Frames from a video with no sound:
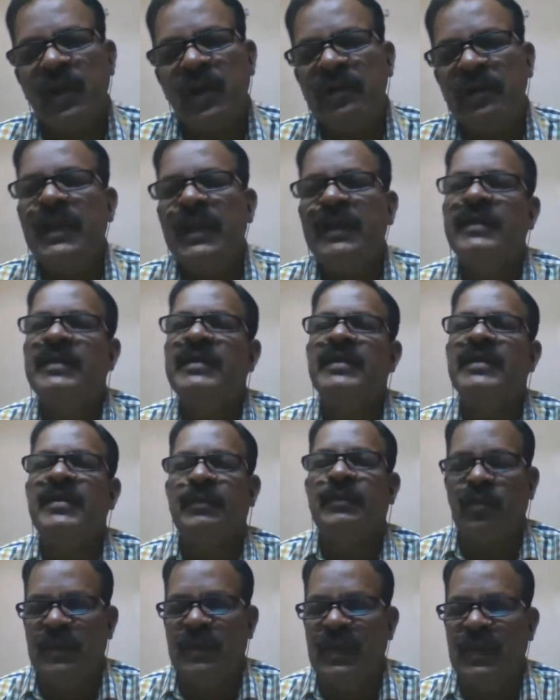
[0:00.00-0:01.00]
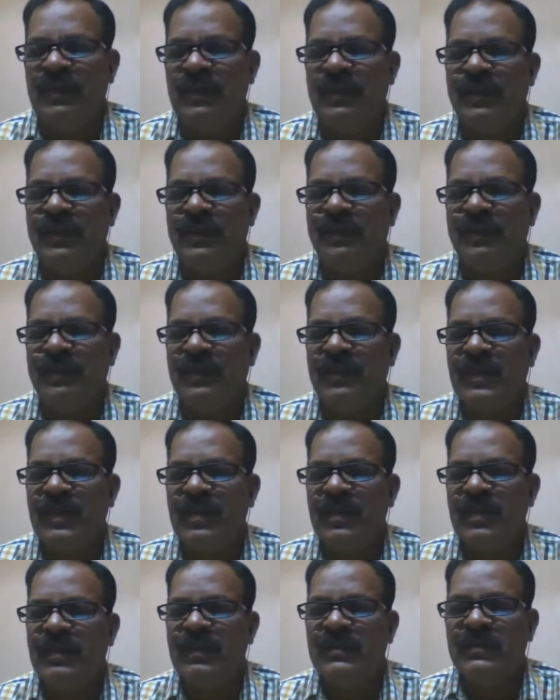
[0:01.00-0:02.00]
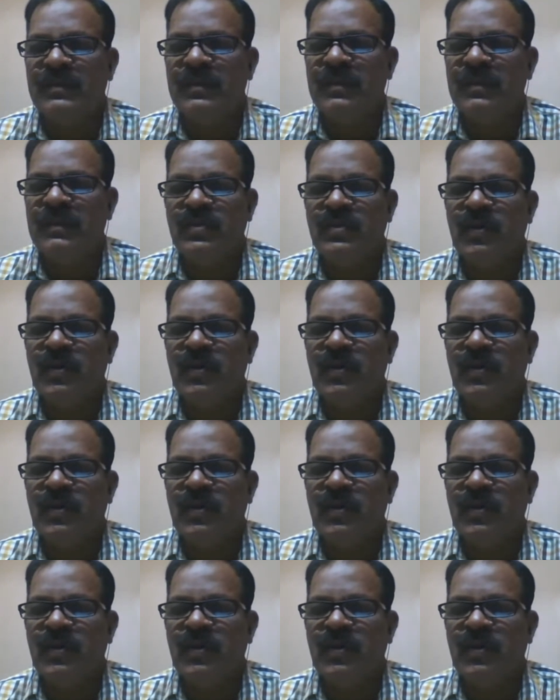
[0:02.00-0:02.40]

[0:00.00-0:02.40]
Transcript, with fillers: that it is a problem. So some